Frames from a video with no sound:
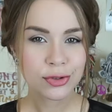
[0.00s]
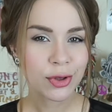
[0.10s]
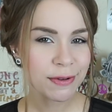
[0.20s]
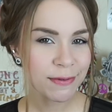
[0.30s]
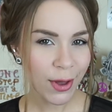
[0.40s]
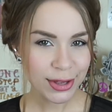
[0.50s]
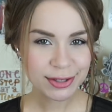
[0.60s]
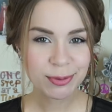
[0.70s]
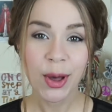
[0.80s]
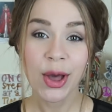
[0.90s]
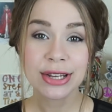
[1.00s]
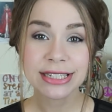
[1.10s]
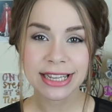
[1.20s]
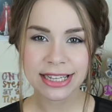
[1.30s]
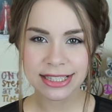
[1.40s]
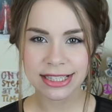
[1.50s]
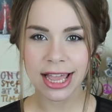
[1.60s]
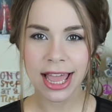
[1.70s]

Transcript: So the first word is